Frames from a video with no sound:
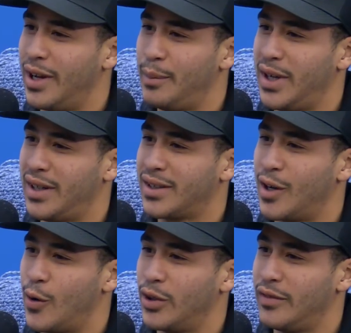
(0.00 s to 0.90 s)
I'm a
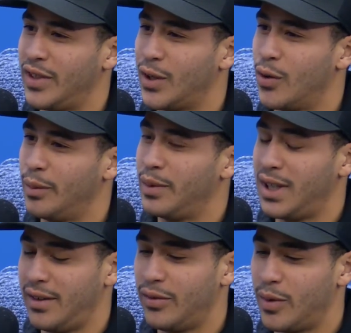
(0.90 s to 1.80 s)
co-owner of Decorum
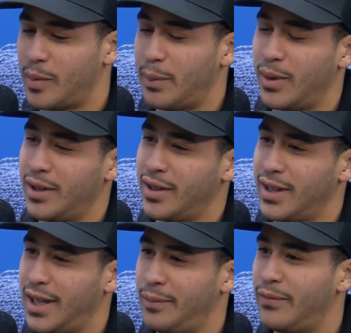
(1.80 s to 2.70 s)
Gifts with my partner
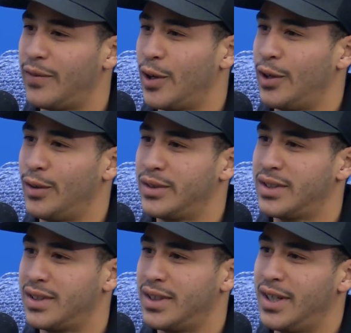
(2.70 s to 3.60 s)
Gabe
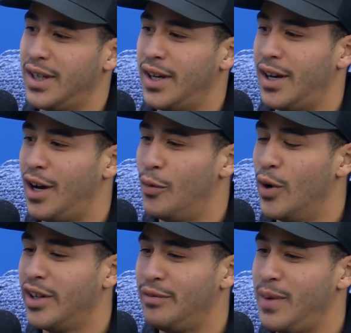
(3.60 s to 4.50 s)
Furnos, uh,
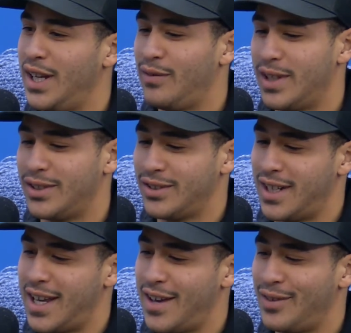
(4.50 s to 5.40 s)
one of many ventures that
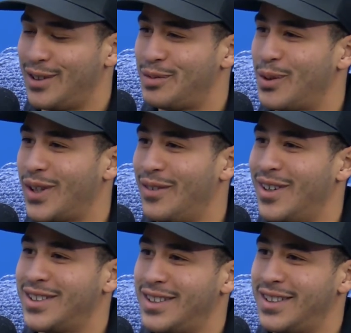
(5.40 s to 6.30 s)
I have here in Spokane,
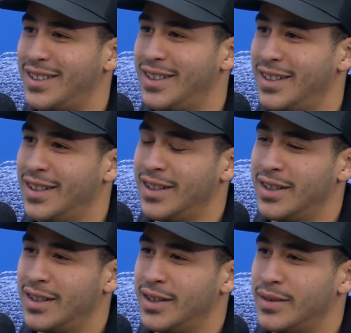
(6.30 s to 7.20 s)
Washington.
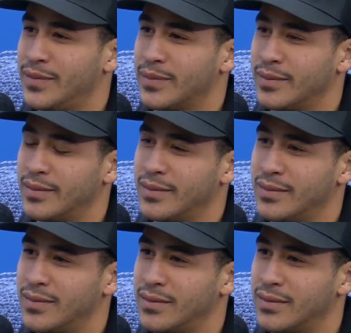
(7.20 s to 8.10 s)
Yeah. How long have
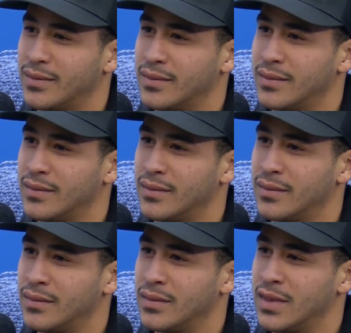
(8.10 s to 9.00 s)
you been in the area
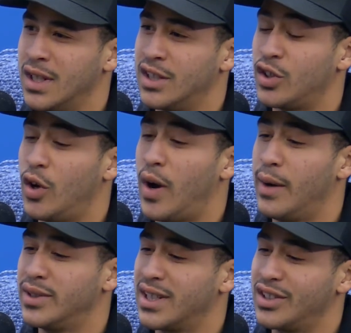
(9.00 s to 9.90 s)
for? So I
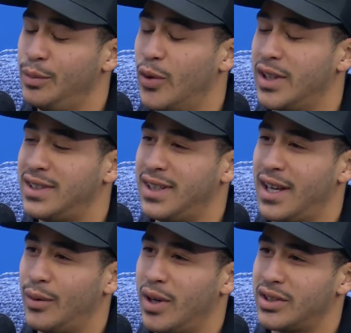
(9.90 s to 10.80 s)
was actually born in
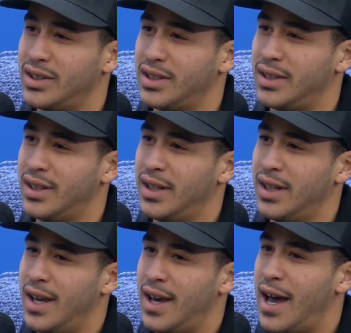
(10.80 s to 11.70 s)
Seattle, Washington.
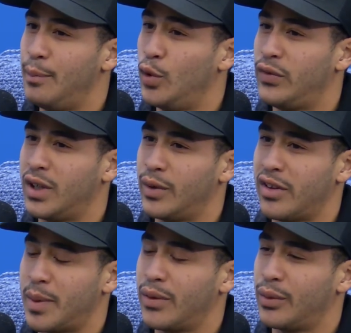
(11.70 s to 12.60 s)
I moved here when I was
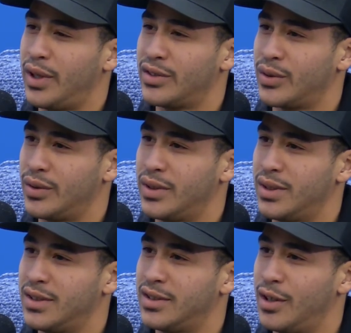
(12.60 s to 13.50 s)
about three years old.
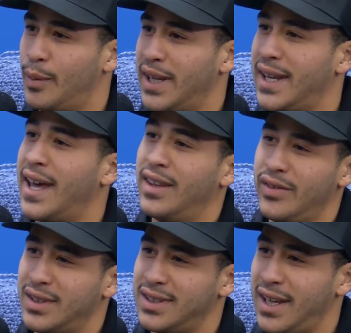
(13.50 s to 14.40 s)
So my dad lives
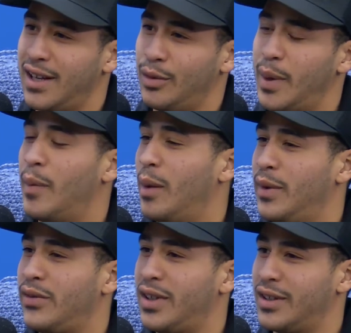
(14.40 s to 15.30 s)
in Seattle, my mom
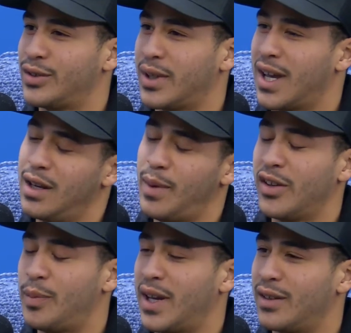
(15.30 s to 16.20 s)
lives here, so I kind of
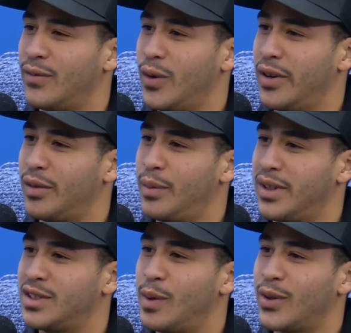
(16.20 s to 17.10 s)
bounce back and forth,
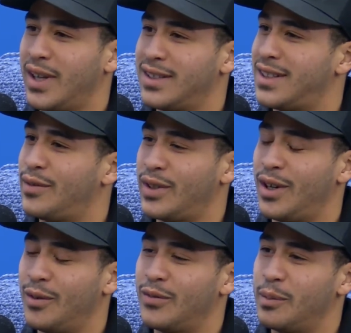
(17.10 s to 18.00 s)
but Spokane's definitely
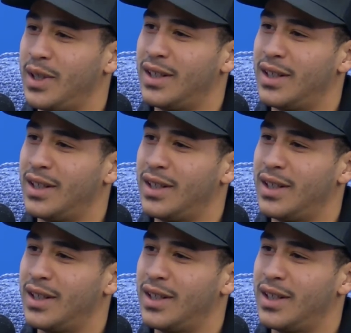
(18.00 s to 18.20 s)
home for me.